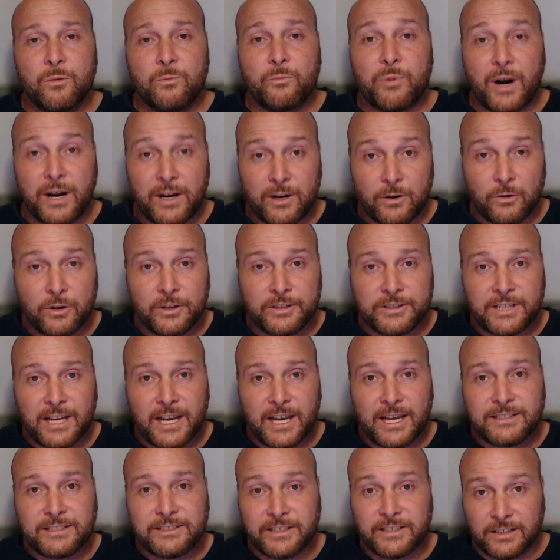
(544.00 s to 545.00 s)

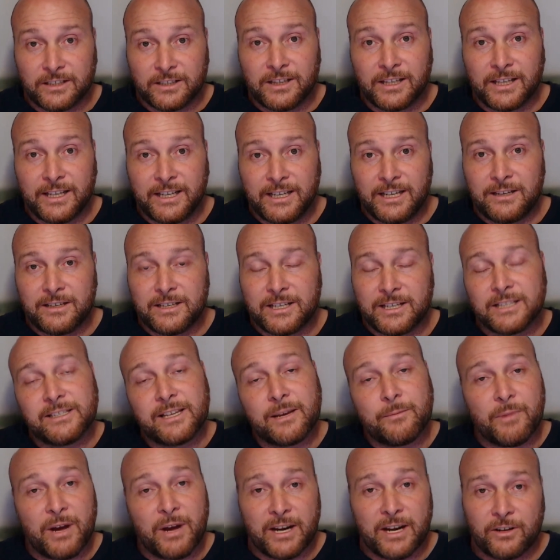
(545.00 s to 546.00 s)
prioritize their cleaning, because they
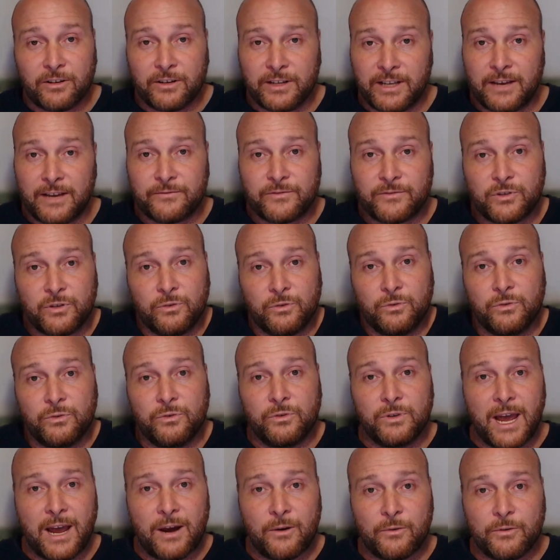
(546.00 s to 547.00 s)
might only have 2
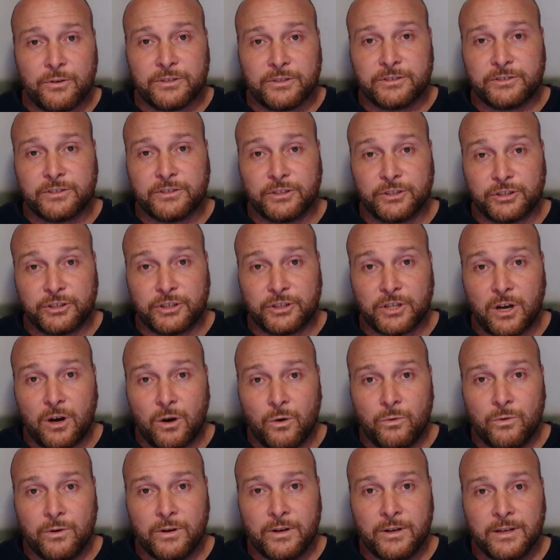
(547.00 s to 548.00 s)
hours to show,
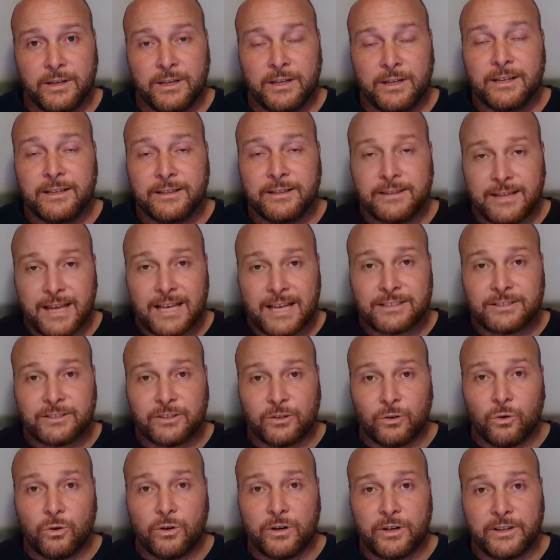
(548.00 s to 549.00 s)
that's the
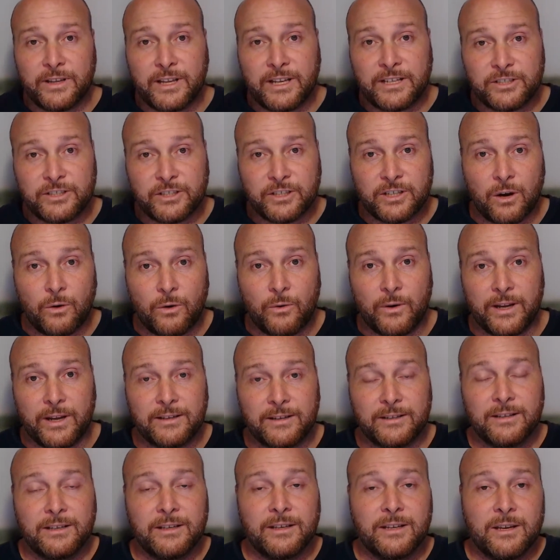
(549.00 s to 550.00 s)
order they should go in.
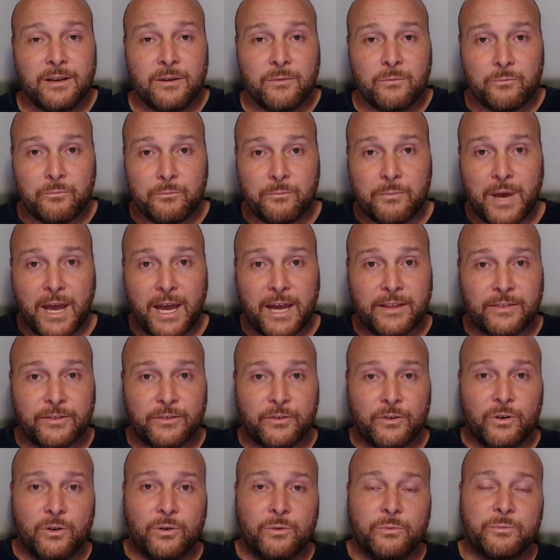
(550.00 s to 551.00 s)

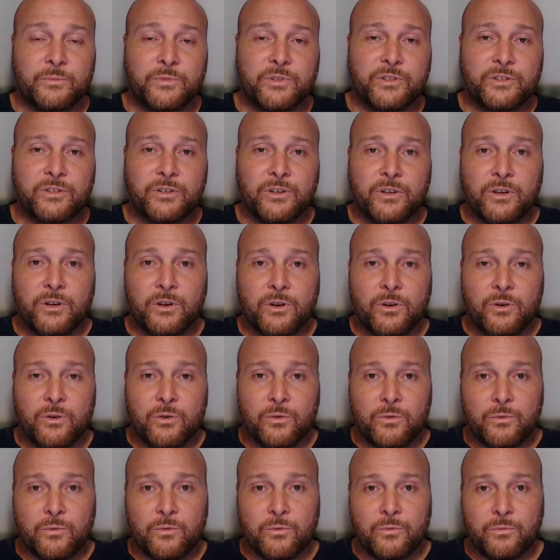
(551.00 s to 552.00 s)
Bathrooms,
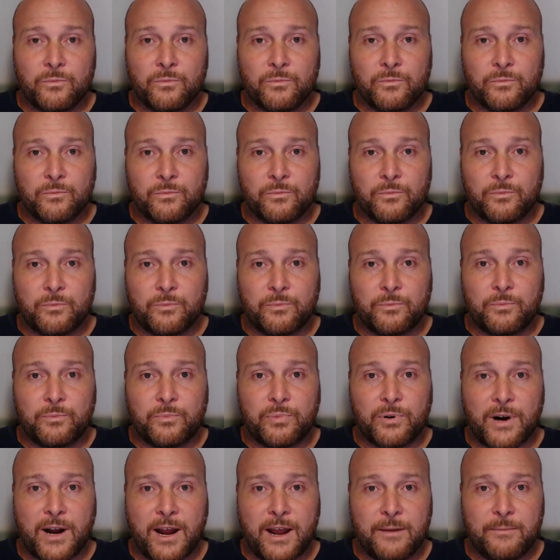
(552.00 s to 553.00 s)

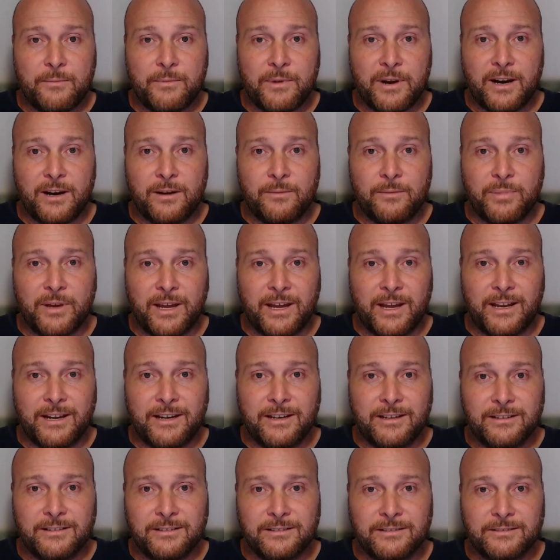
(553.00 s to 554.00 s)
primary
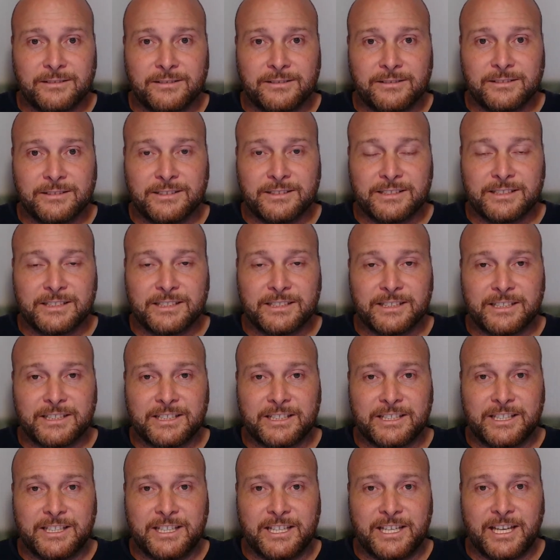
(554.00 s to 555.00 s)
bed,
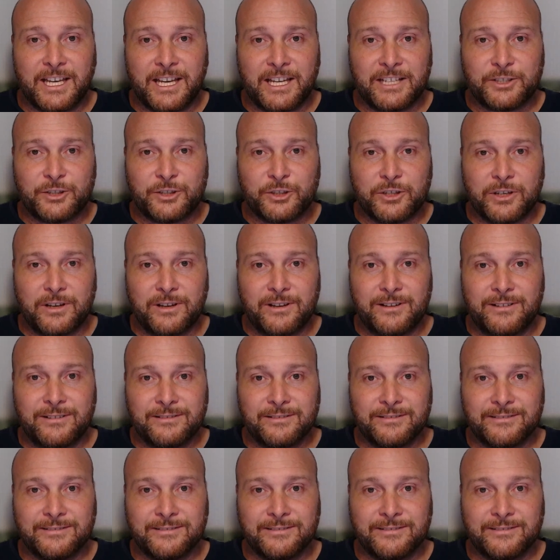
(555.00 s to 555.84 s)
kitchen,